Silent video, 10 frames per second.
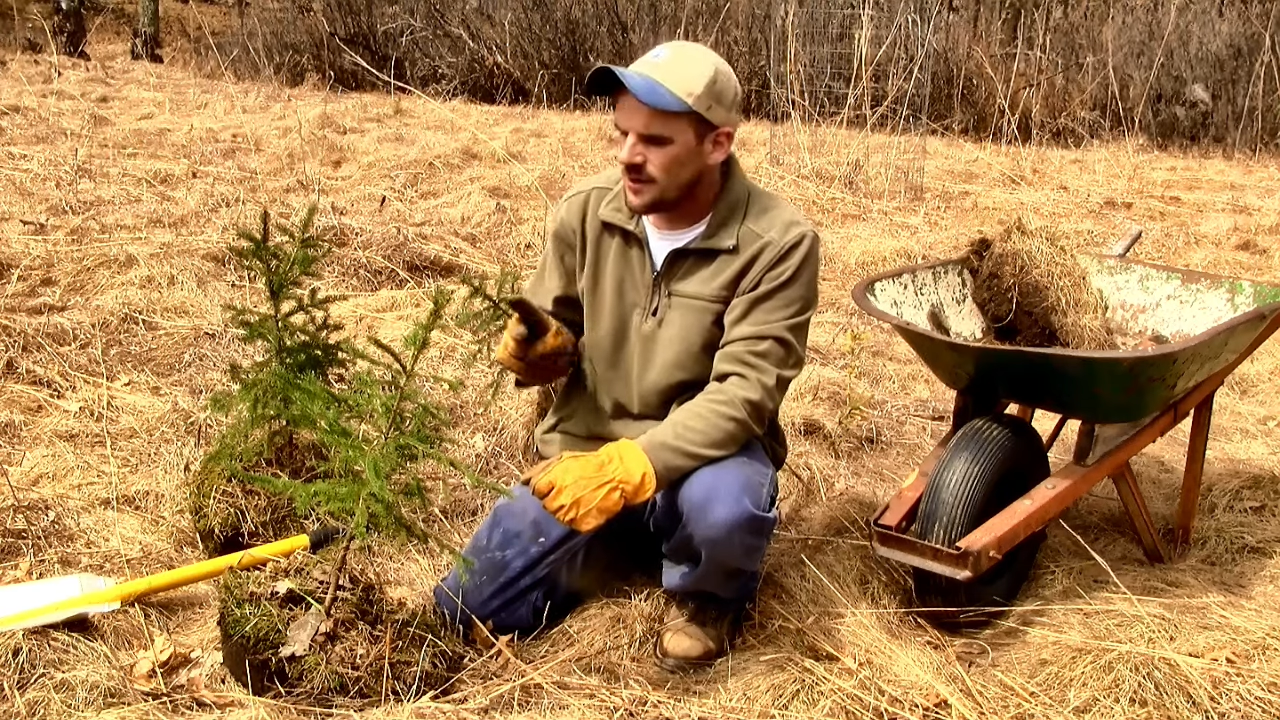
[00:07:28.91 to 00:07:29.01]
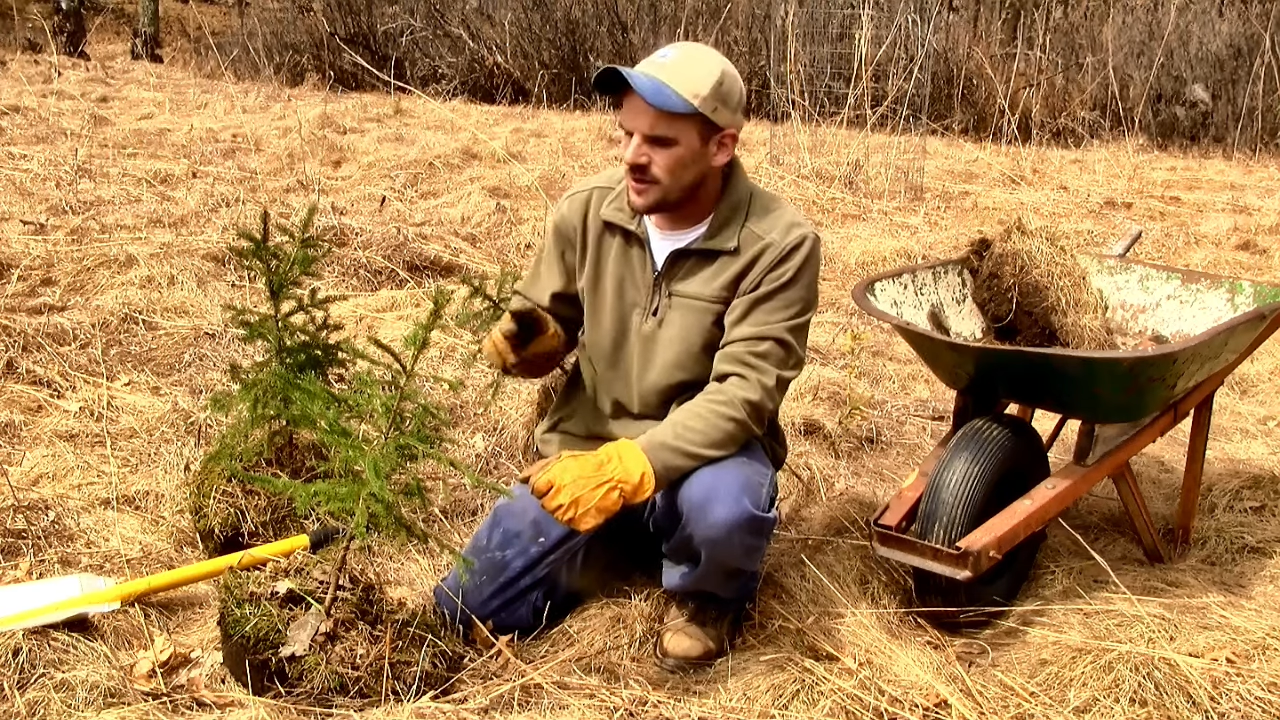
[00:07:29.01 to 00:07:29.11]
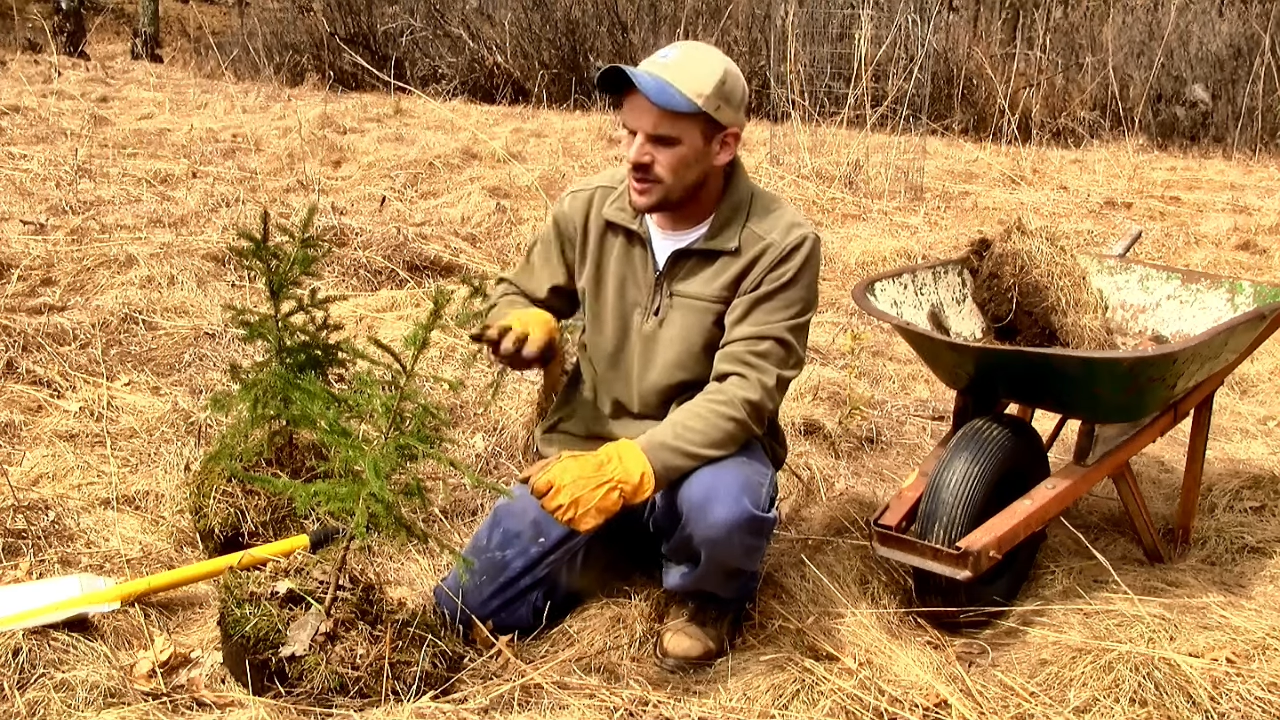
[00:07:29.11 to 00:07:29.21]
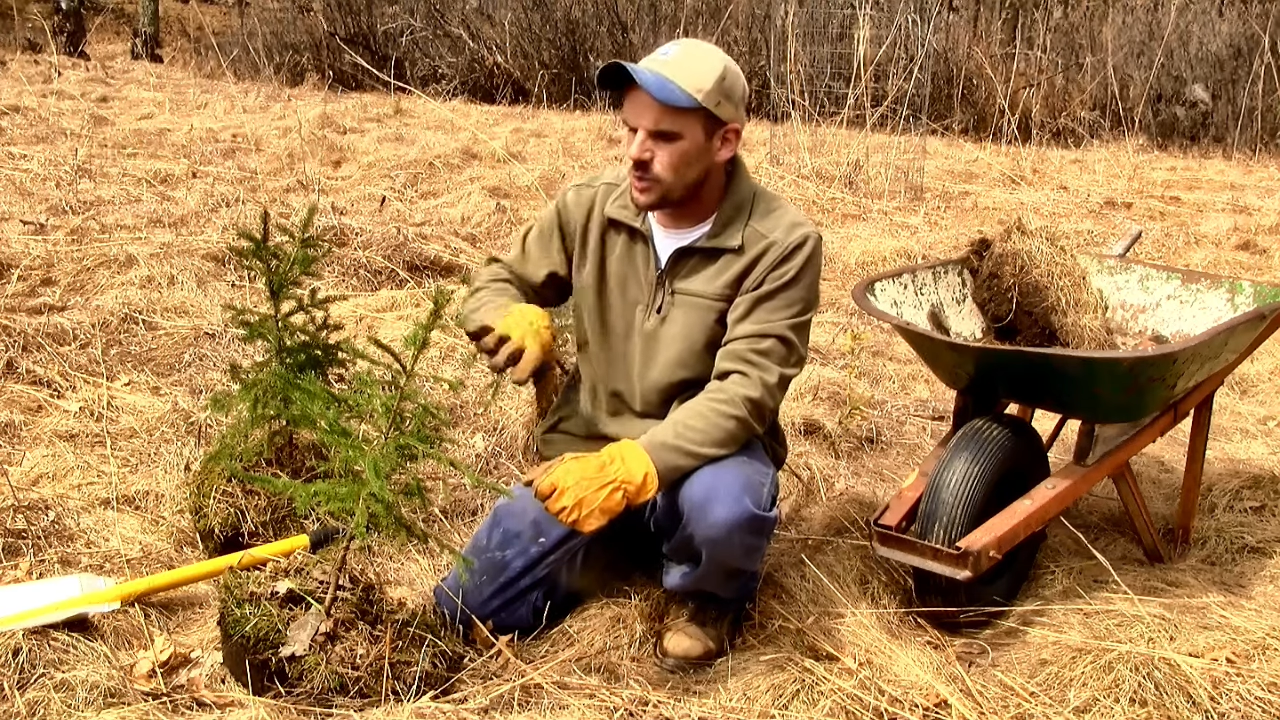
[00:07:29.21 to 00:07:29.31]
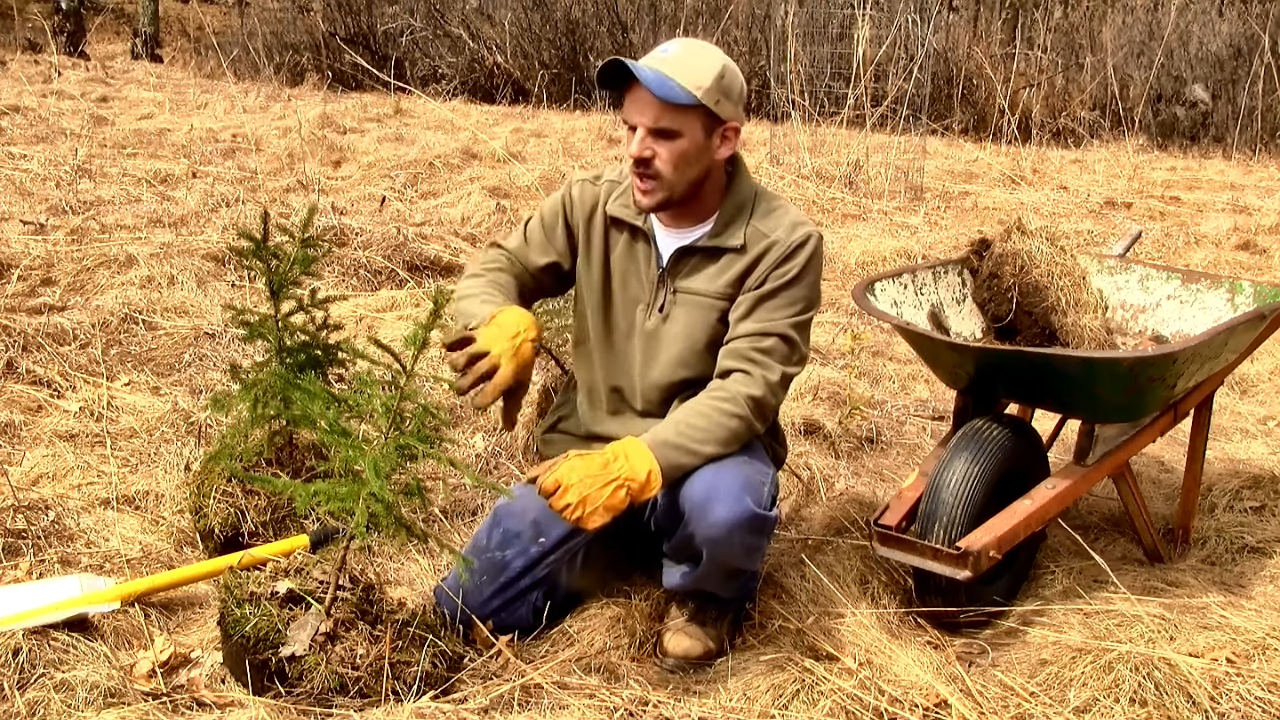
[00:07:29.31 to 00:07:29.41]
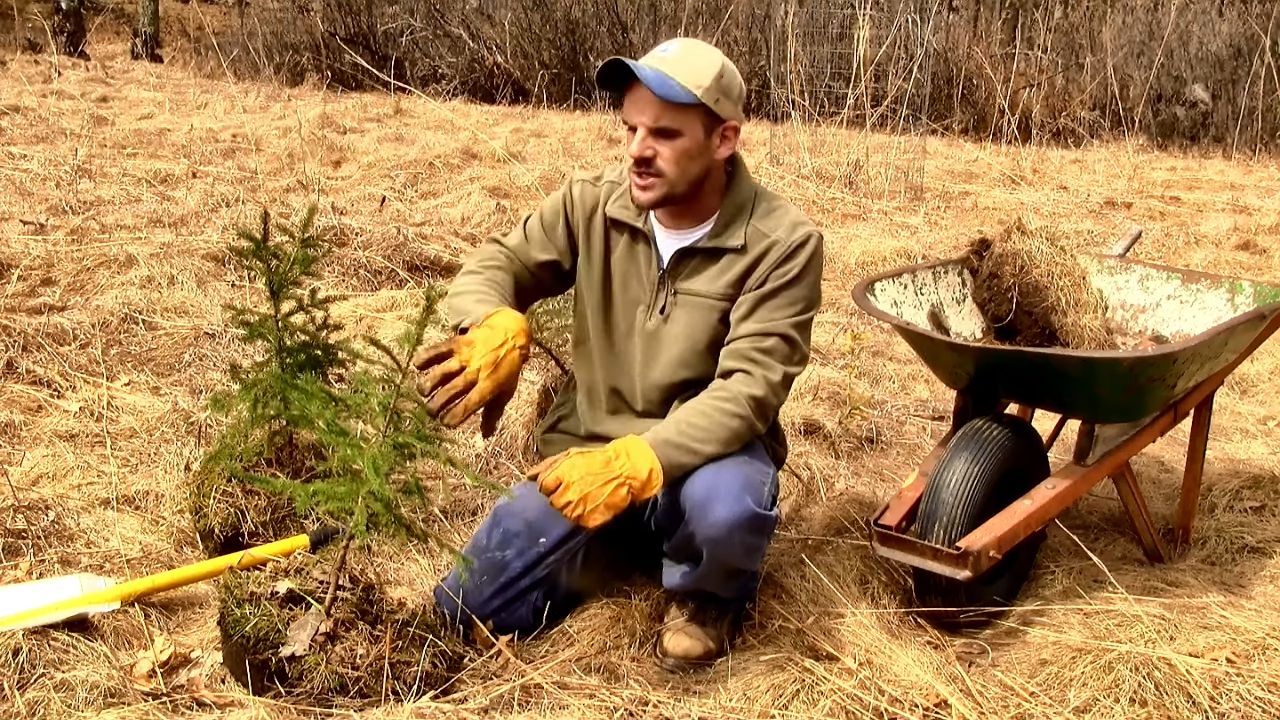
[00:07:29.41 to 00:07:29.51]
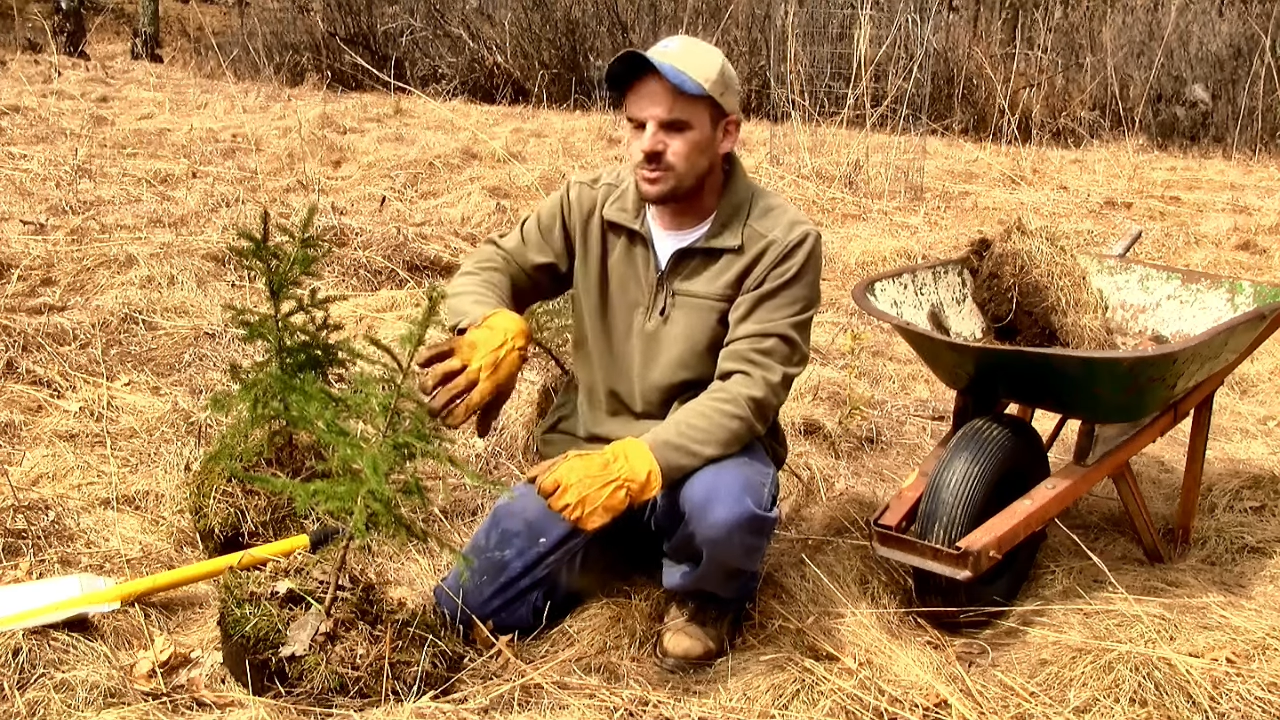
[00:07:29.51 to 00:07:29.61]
These white